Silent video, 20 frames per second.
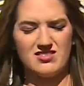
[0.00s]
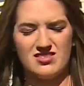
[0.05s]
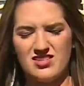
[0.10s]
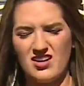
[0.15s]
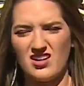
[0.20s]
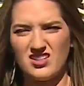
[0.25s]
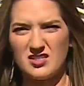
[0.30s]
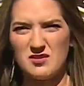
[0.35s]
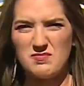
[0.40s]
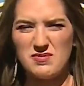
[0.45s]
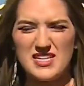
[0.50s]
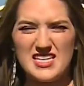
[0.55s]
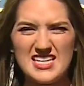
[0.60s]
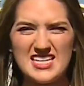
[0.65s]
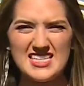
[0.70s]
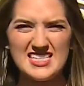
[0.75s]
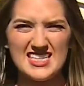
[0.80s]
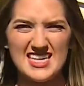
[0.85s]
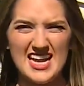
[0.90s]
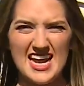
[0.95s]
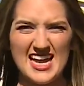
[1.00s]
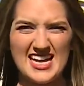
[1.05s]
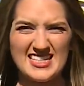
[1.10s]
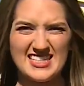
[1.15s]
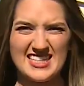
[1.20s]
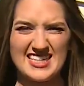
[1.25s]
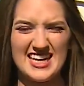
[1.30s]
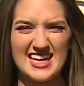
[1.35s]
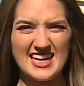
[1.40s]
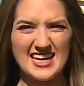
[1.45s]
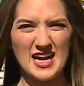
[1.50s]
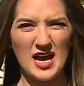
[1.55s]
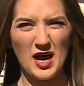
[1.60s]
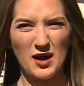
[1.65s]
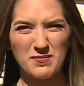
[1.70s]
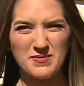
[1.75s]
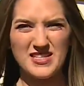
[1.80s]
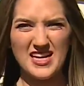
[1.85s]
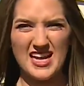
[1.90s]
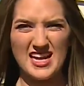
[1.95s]
Stockton PD today to get an
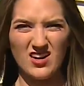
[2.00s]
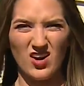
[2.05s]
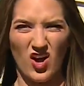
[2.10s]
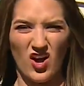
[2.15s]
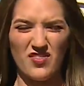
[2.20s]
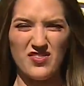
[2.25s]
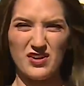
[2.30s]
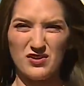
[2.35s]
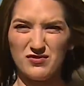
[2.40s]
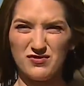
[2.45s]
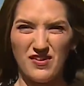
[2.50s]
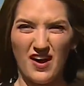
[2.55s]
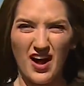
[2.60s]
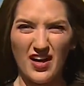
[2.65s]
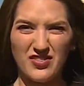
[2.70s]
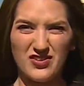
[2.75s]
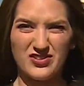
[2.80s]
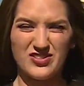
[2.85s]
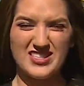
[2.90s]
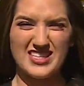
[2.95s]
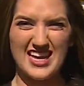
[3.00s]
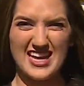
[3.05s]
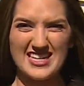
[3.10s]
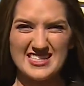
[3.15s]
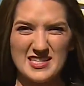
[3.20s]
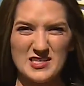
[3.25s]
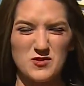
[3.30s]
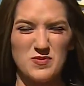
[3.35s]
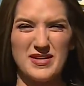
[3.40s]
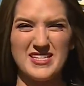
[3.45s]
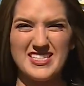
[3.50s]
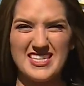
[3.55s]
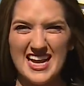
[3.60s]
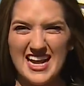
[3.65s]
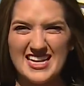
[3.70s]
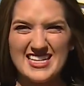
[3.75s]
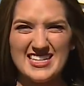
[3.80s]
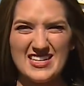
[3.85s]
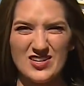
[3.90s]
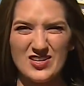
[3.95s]
update on their father's case. It's been
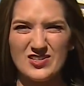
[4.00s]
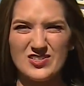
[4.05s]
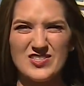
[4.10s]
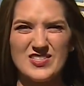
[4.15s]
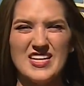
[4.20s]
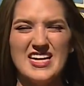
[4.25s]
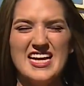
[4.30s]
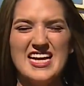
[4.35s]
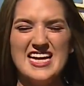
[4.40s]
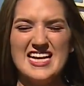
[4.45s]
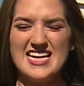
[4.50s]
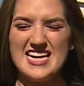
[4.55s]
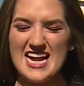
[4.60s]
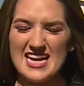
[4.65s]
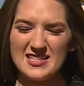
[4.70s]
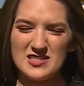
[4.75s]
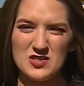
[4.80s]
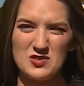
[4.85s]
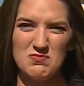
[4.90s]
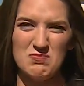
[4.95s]
10 years next